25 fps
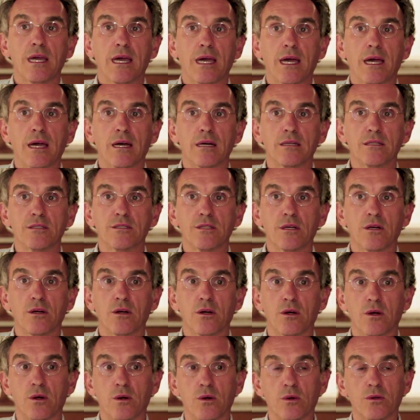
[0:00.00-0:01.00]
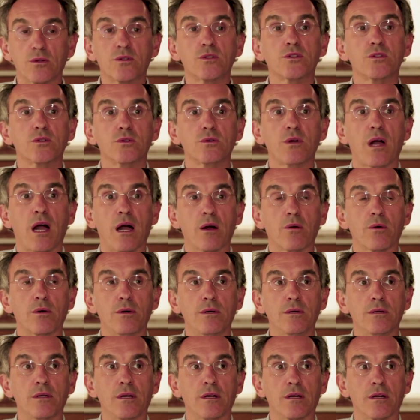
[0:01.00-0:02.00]
And to
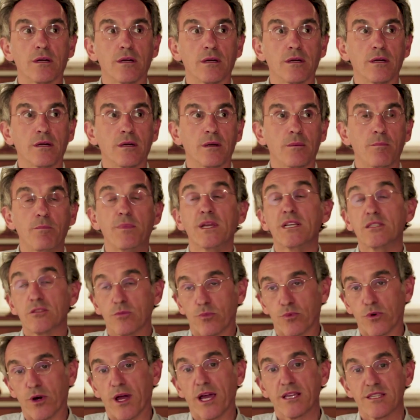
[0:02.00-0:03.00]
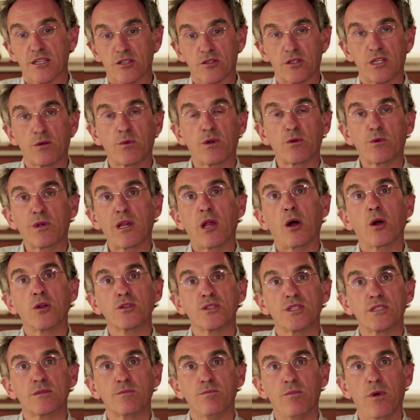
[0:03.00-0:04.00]
our big surprise, actually, when we
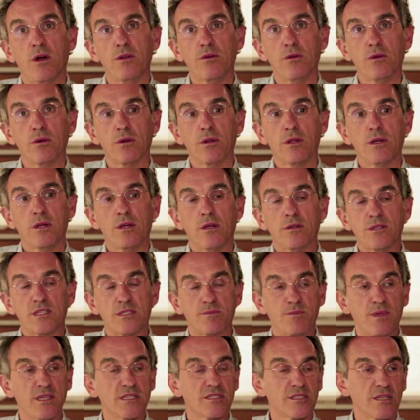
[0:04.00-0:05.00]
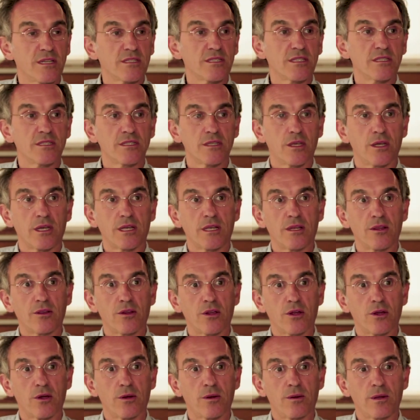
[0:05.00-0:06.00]
launched this business
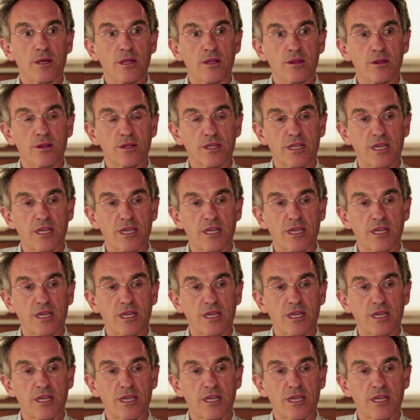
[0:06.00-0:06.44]
in